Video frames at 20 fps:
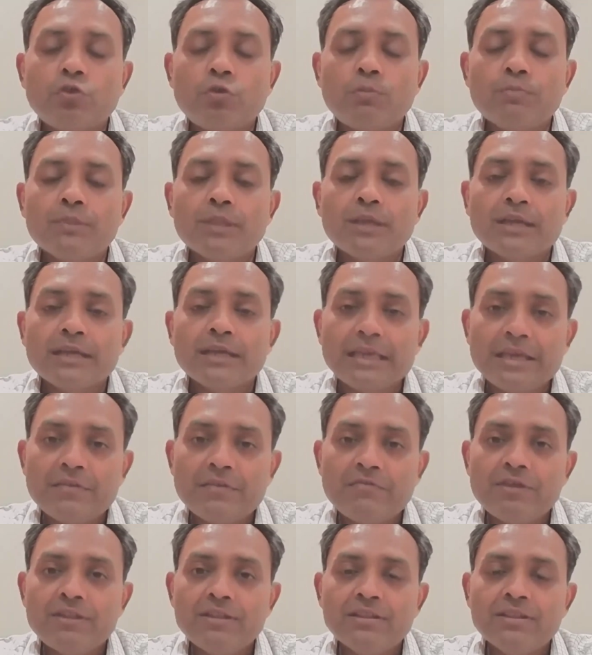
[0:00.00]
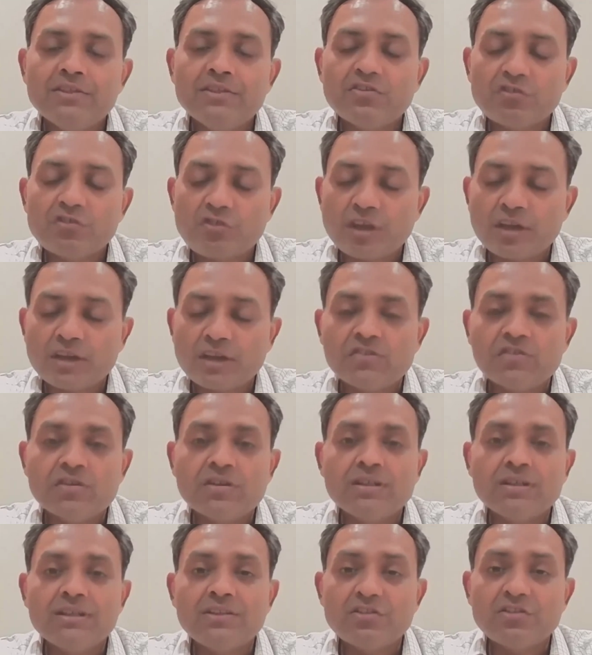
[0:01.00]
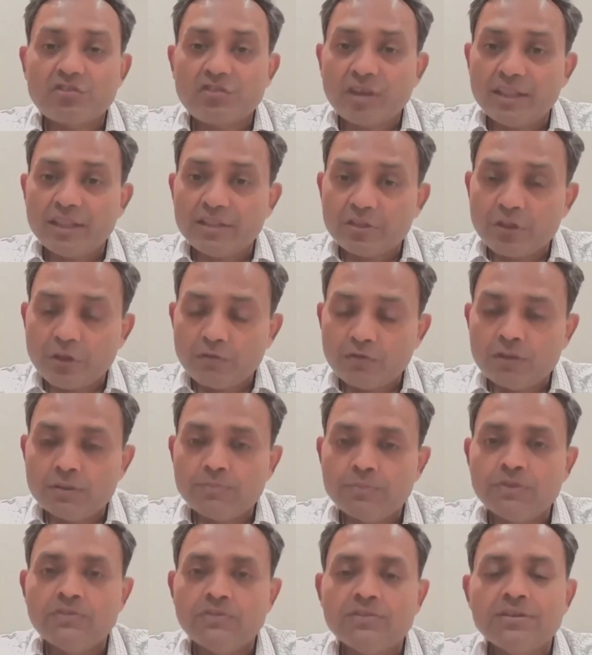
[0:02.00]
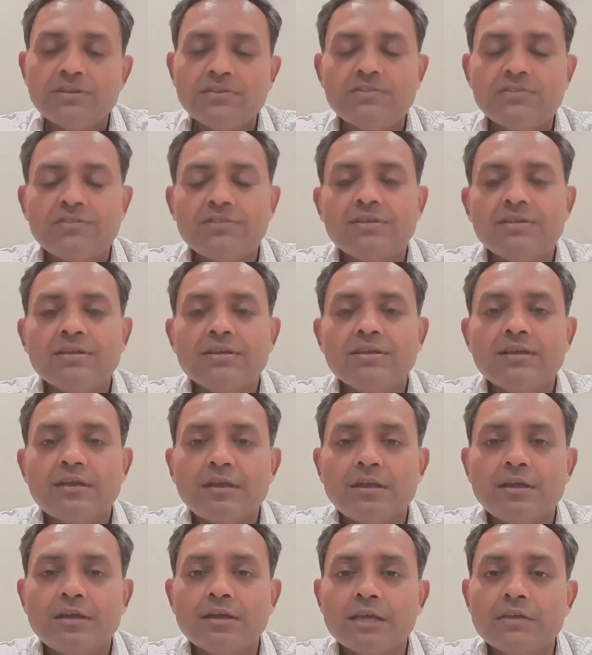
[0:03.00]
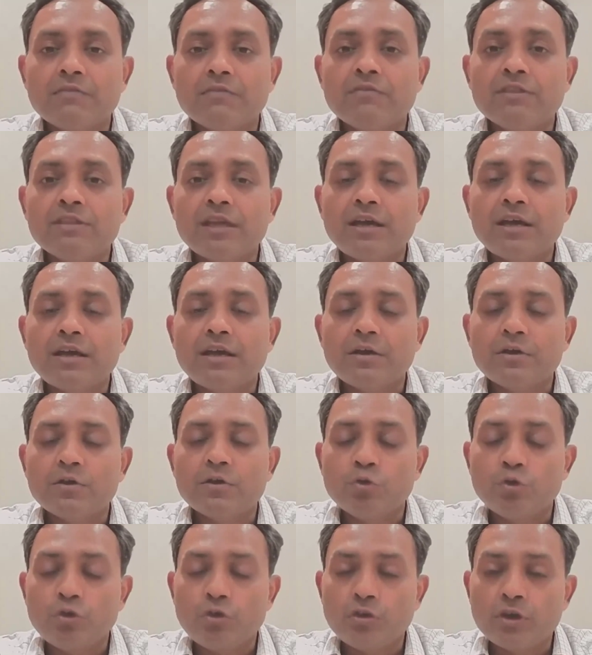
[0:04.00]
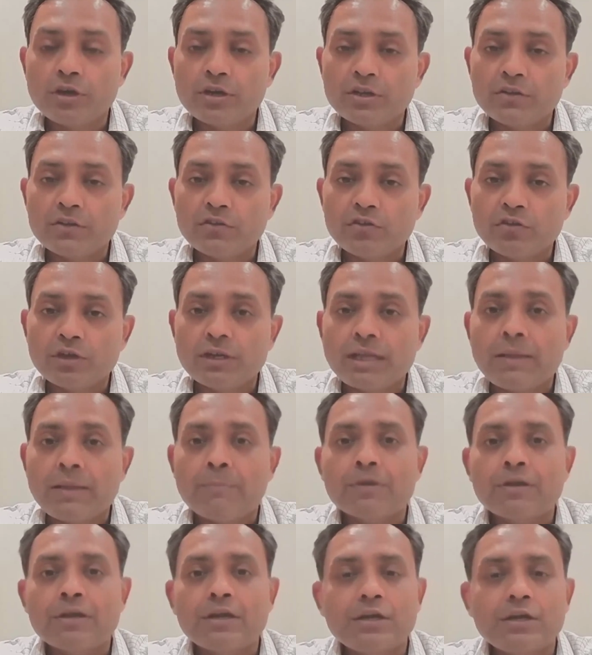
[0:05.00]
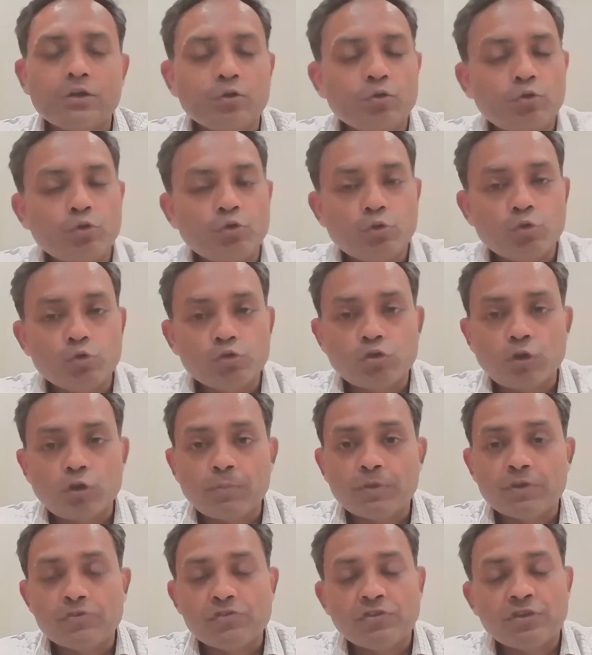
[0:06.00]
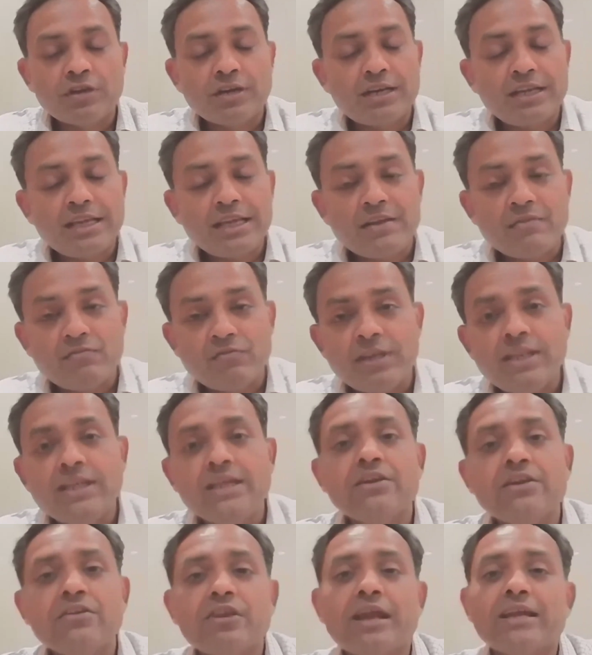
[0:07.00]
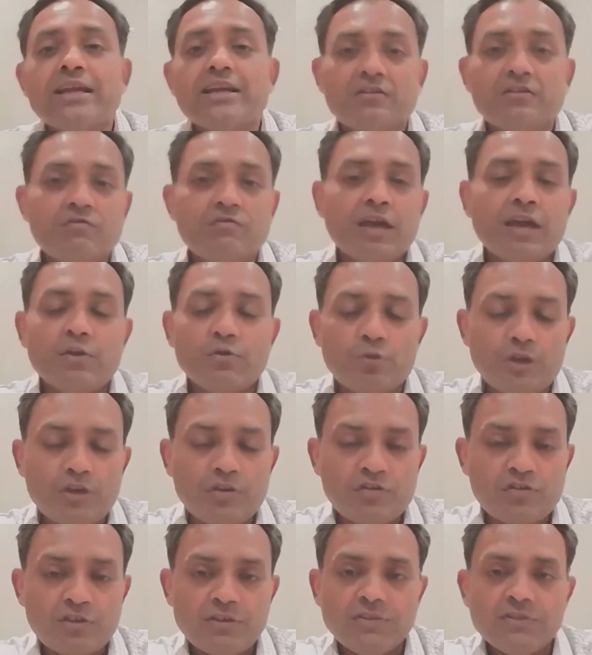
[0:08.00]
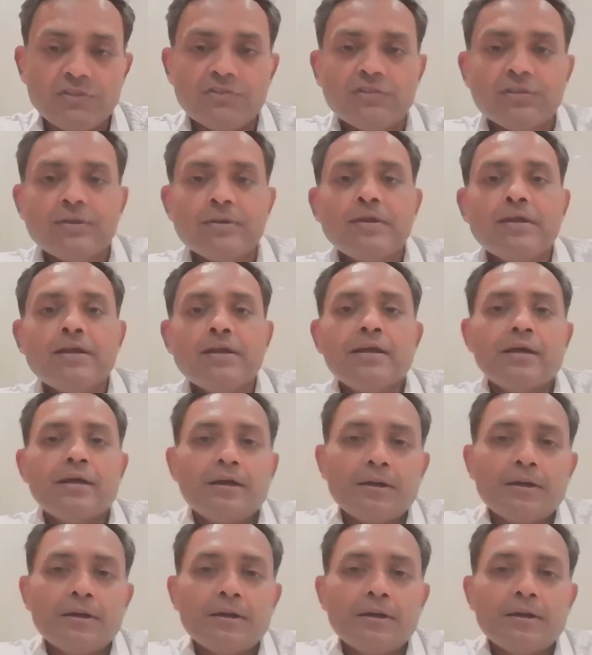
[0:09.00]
So, given the structural strength of the business, given the good returns on capital, good growth opportunity, and very attractive valuations,